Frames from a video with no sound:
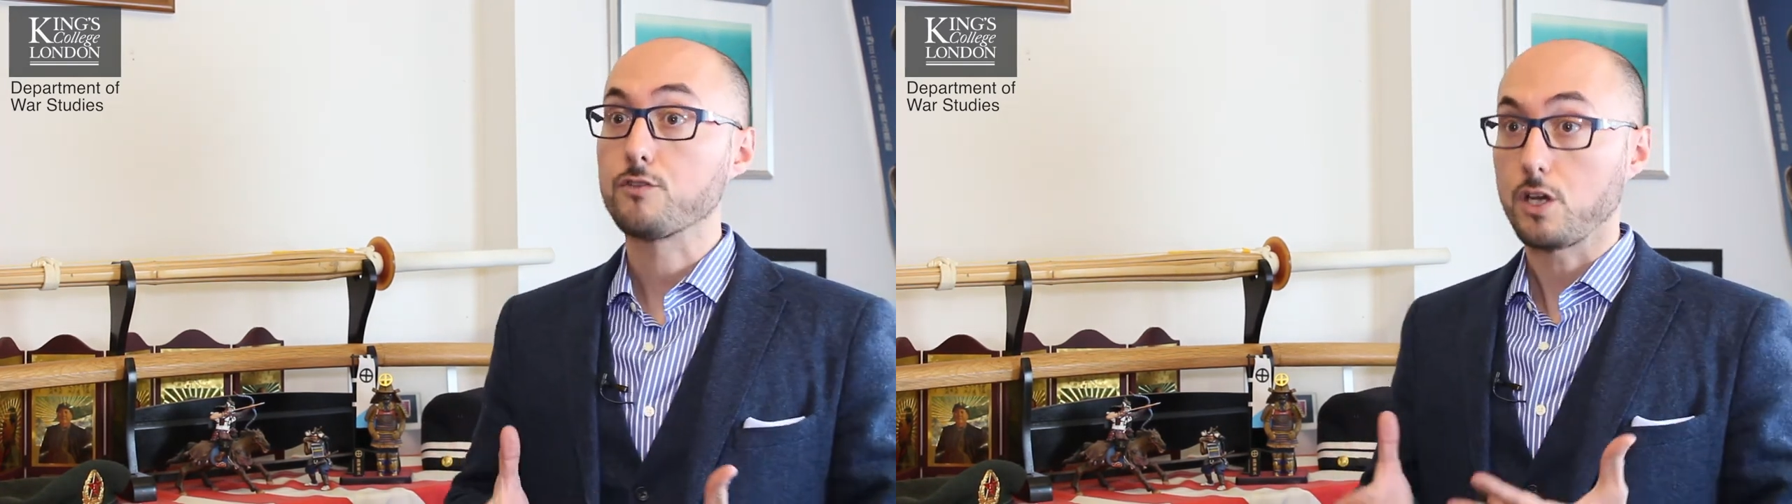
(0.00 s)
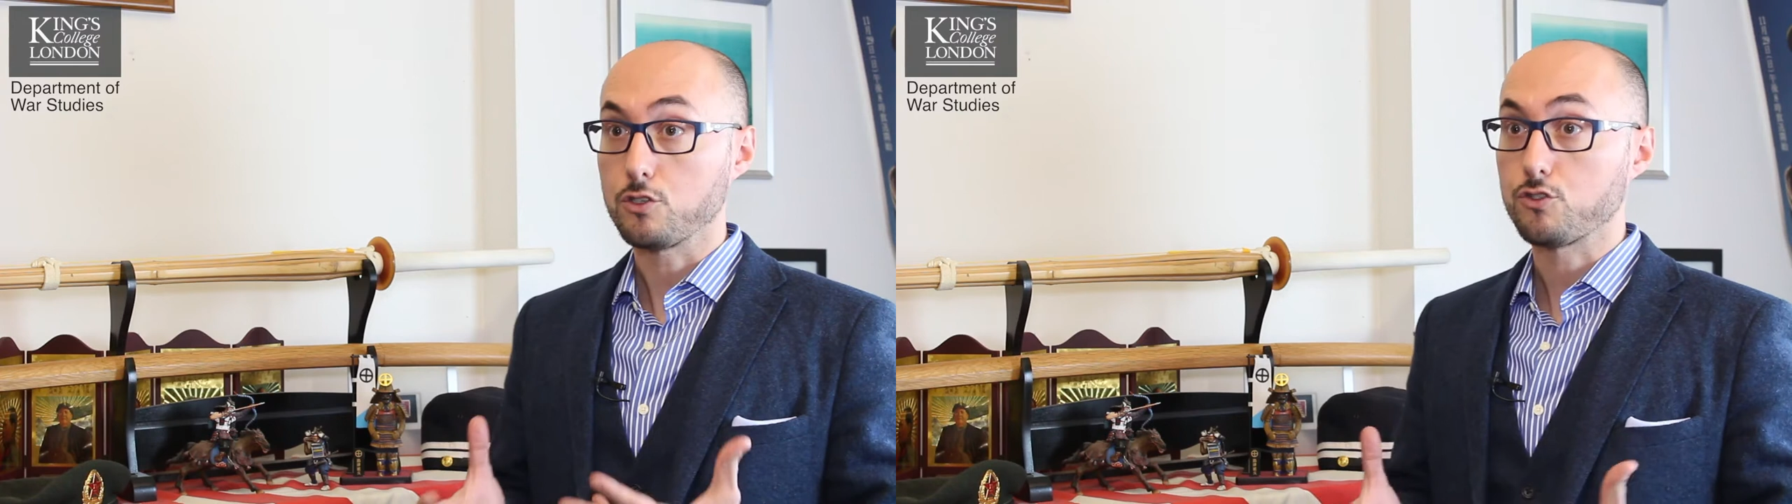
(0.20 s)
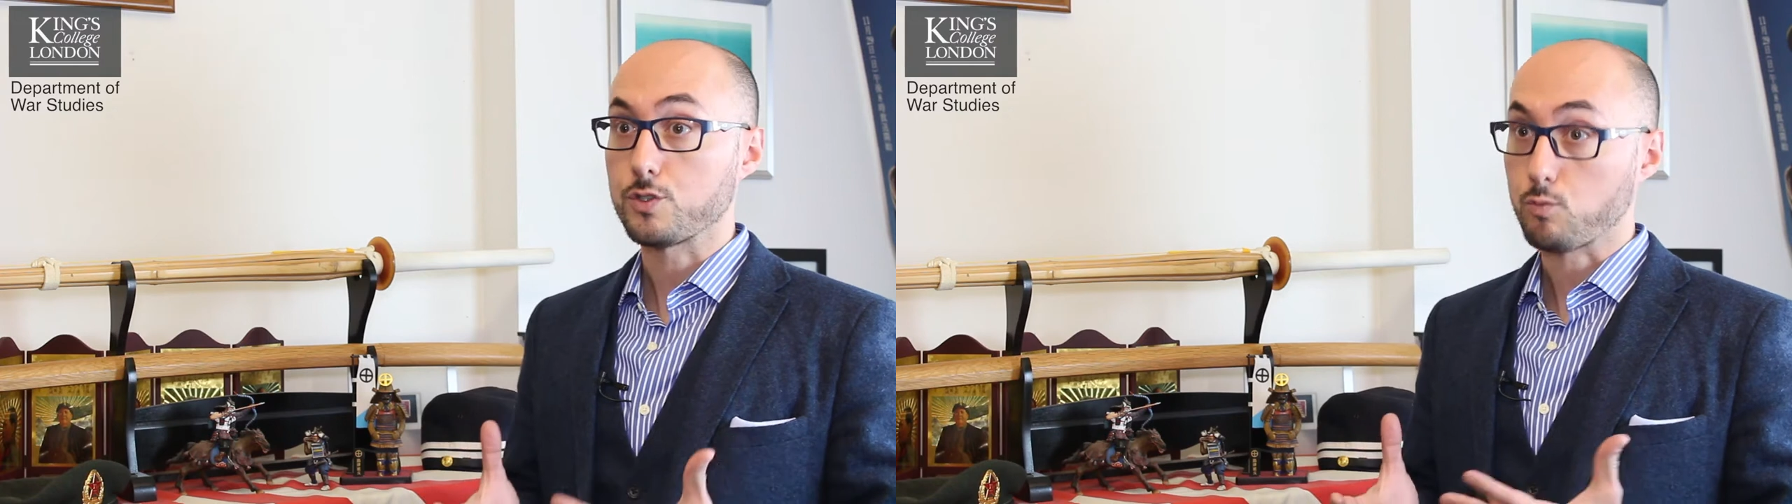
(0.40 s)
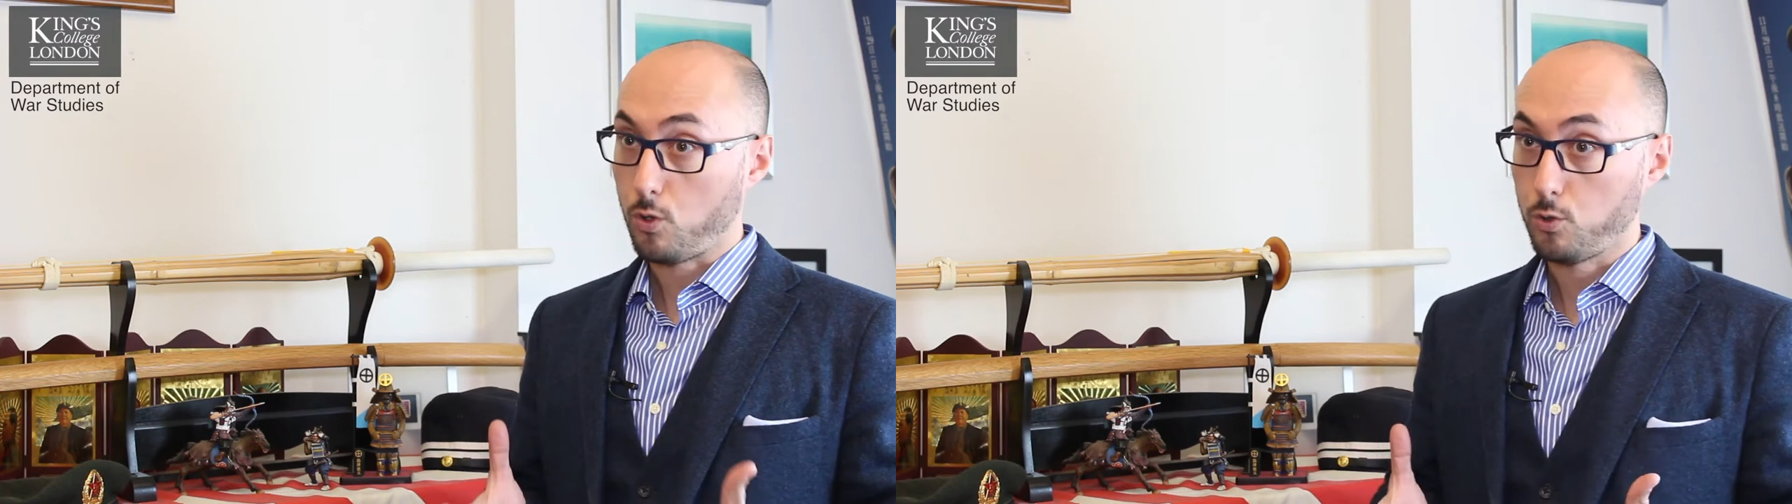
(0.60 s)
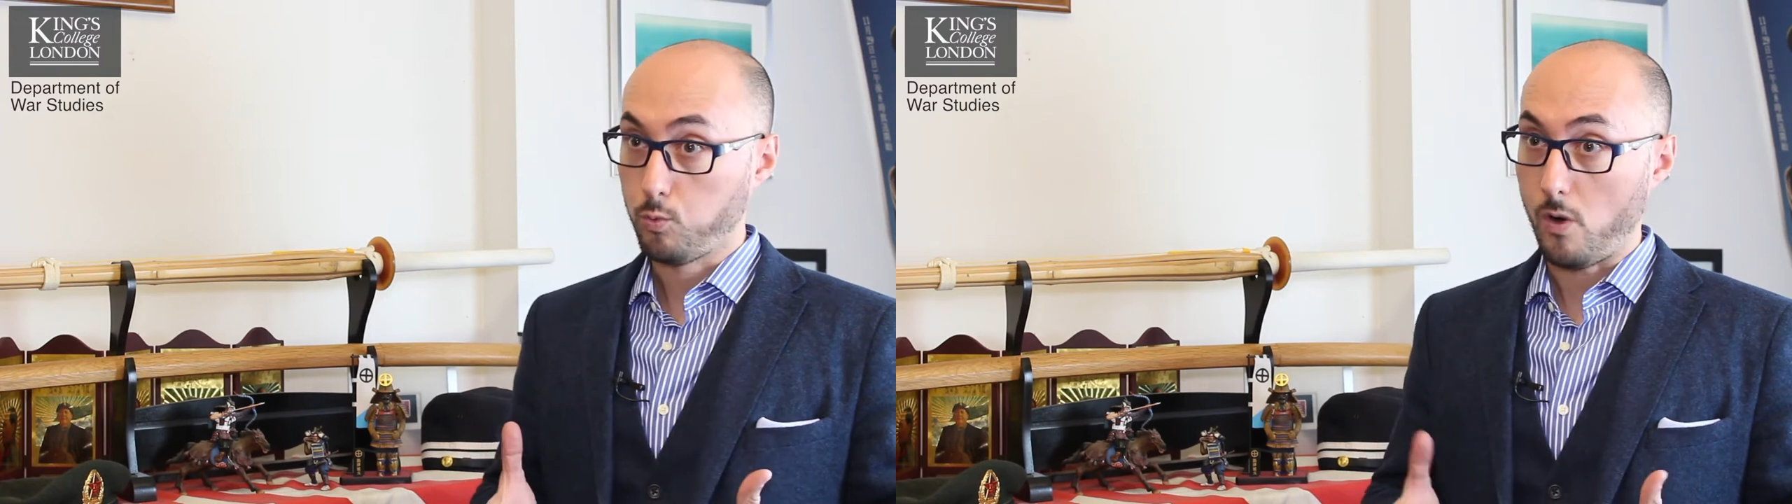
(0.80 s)
countries
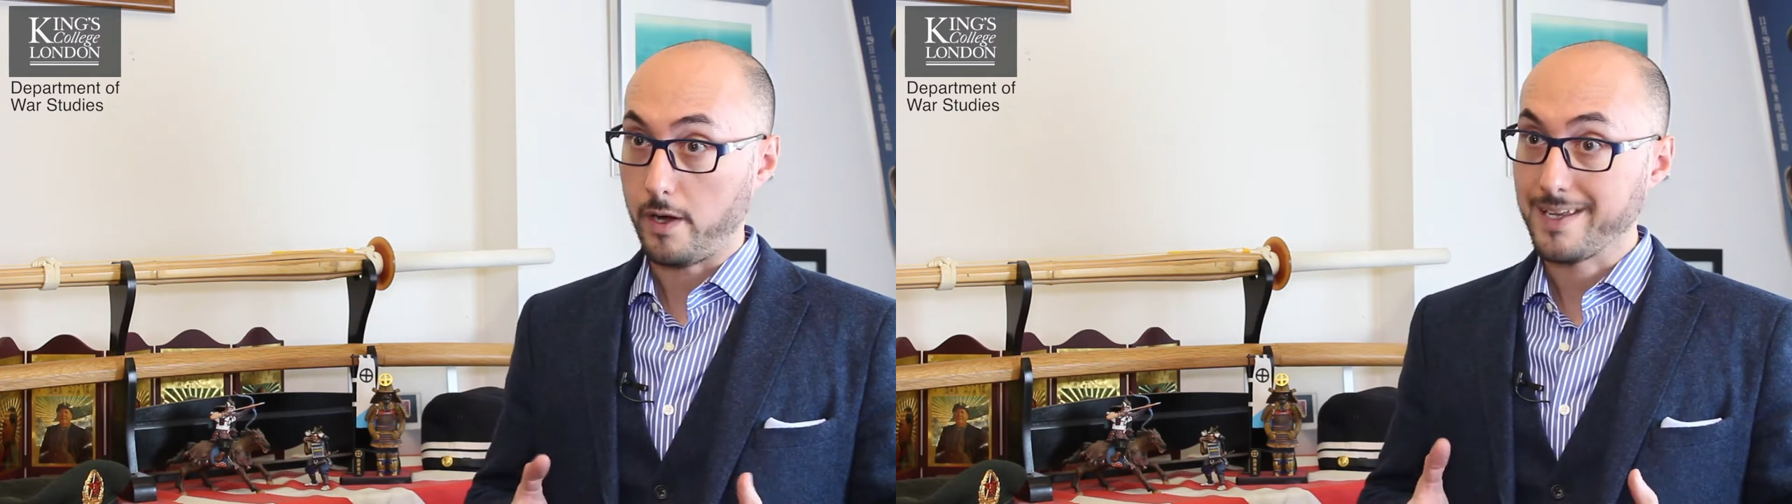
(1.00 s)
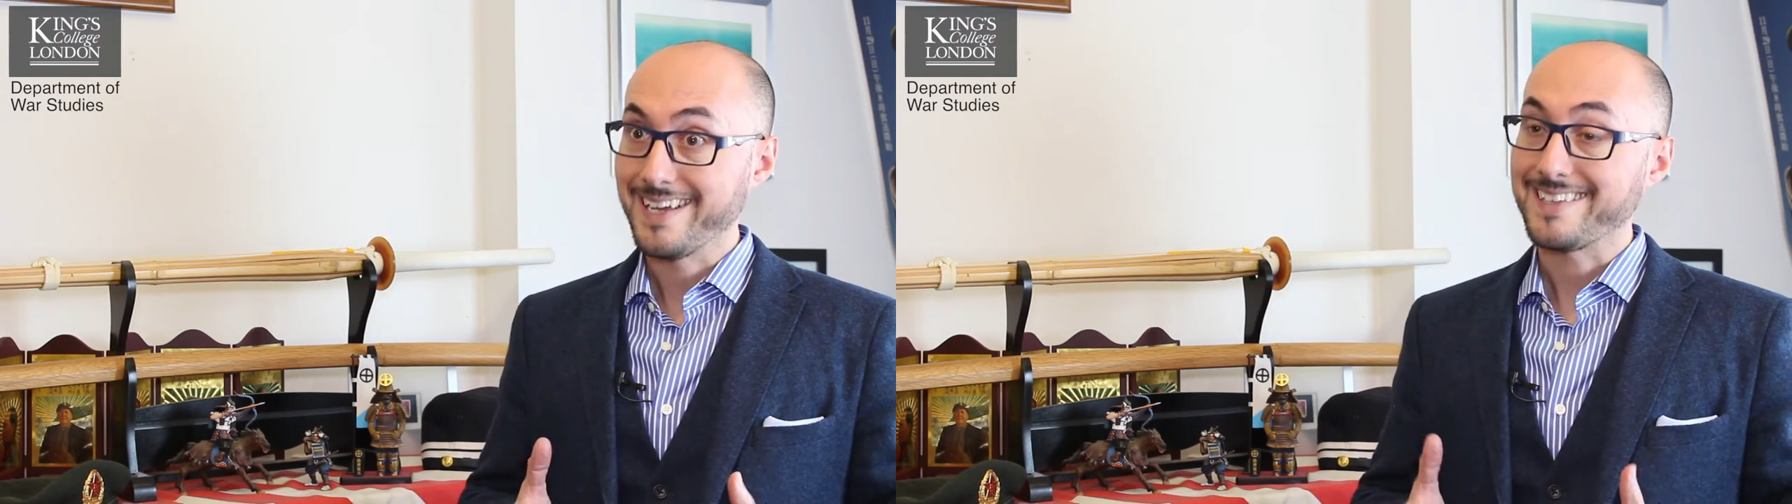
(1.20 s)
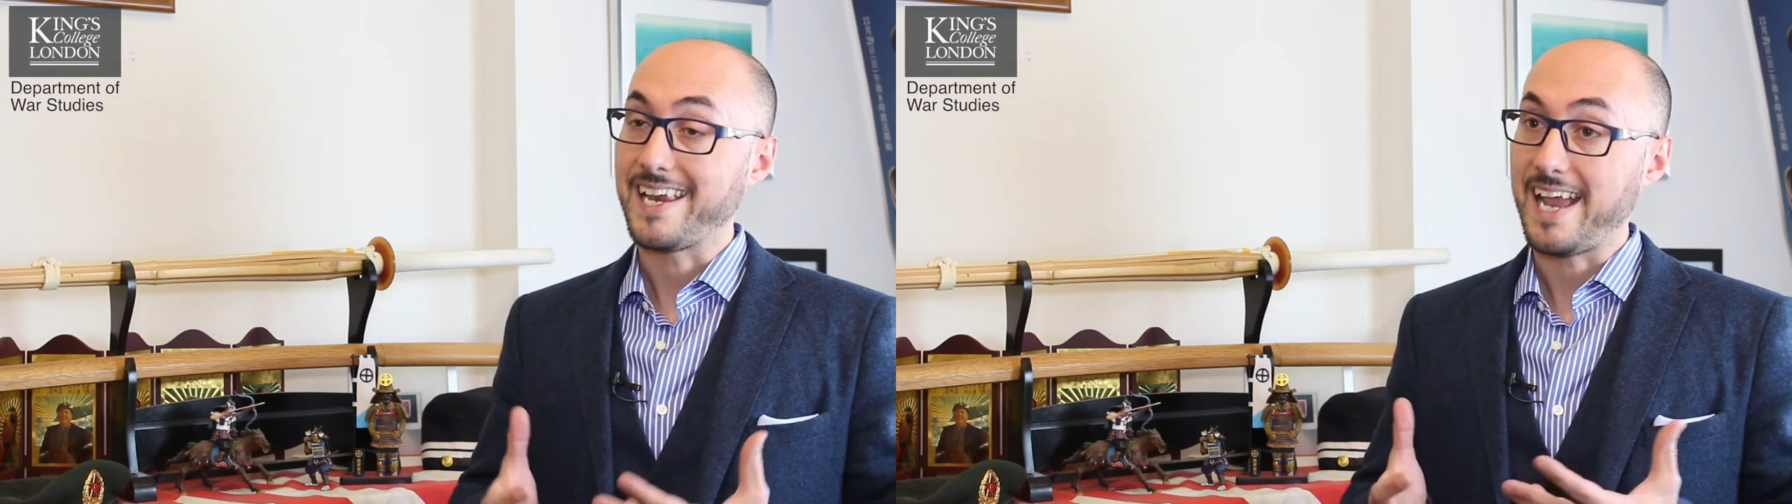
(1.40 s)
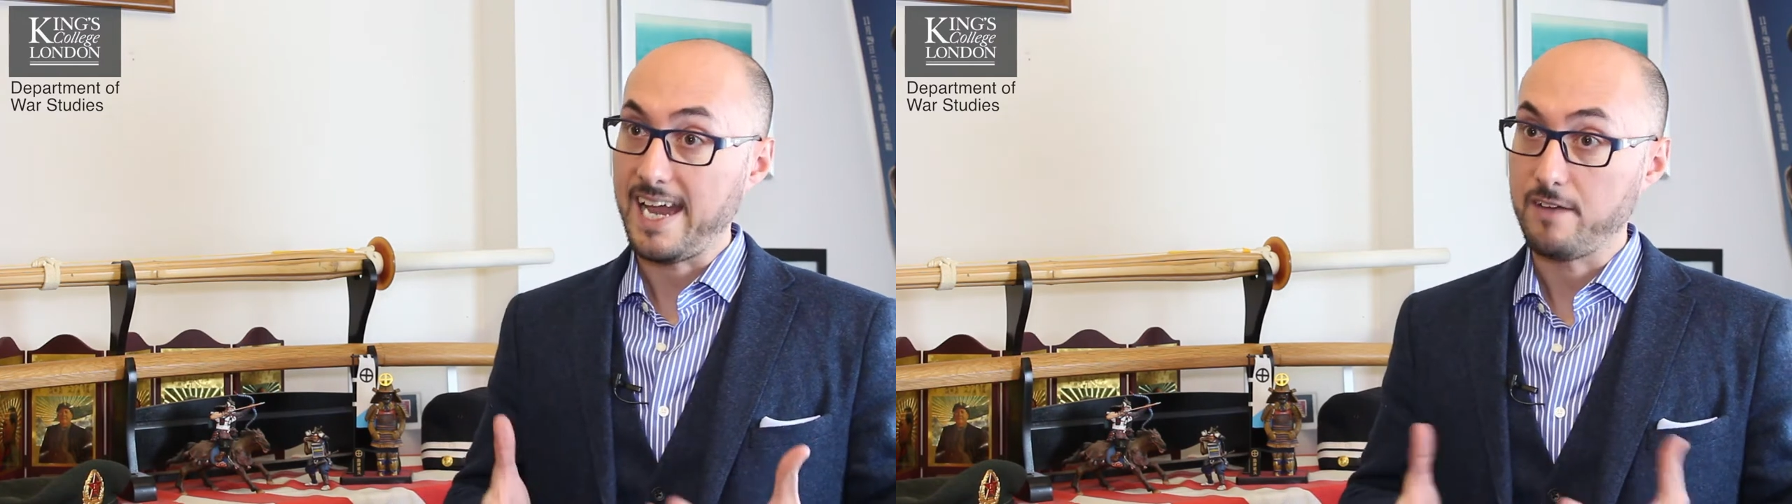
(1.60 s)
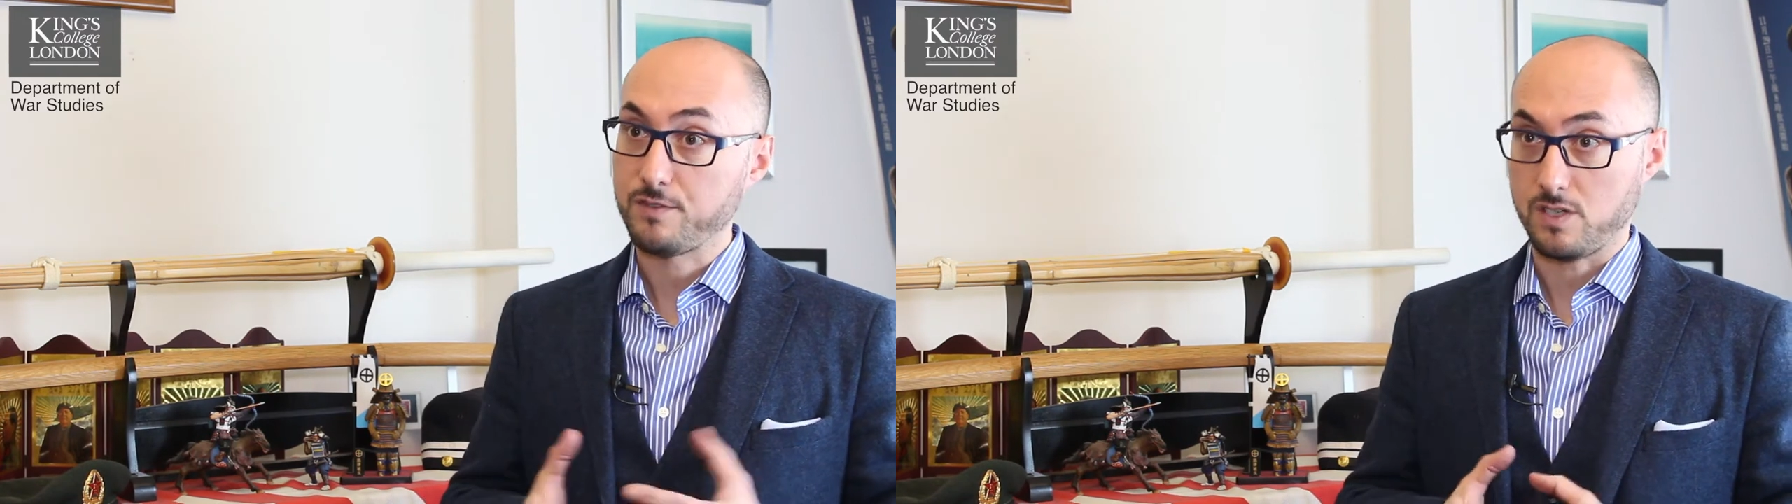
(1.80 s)
worldwide that
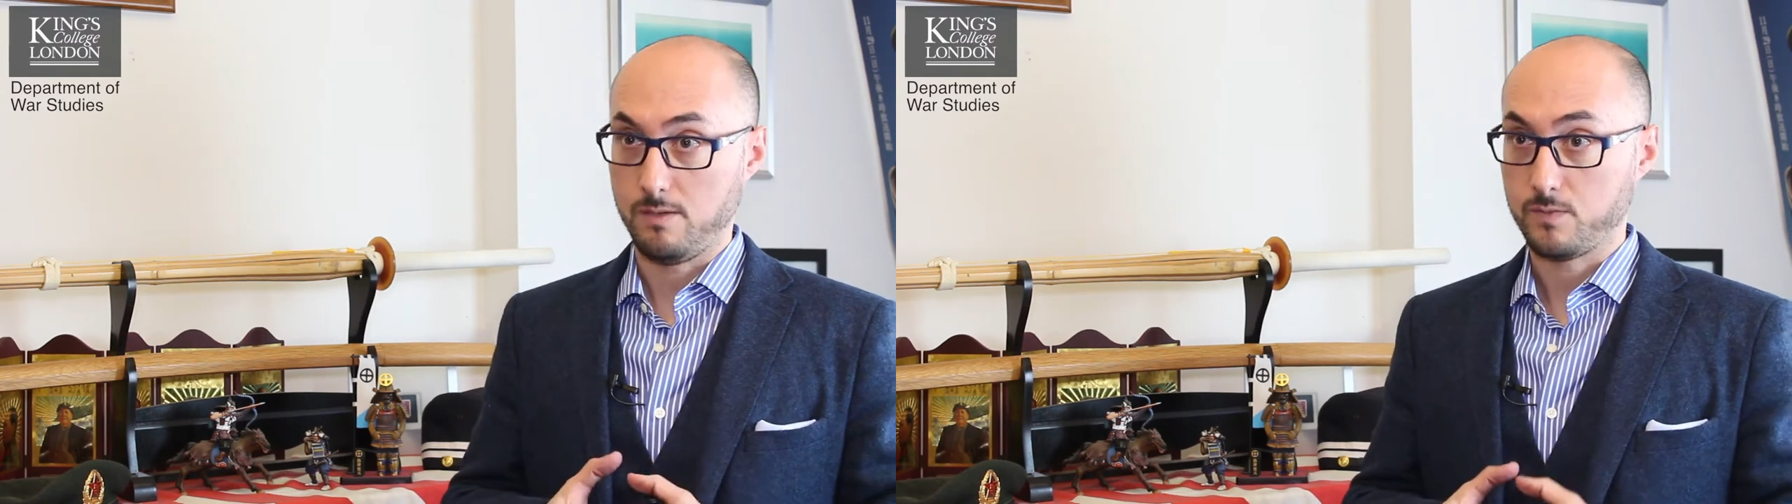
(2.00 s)
have some,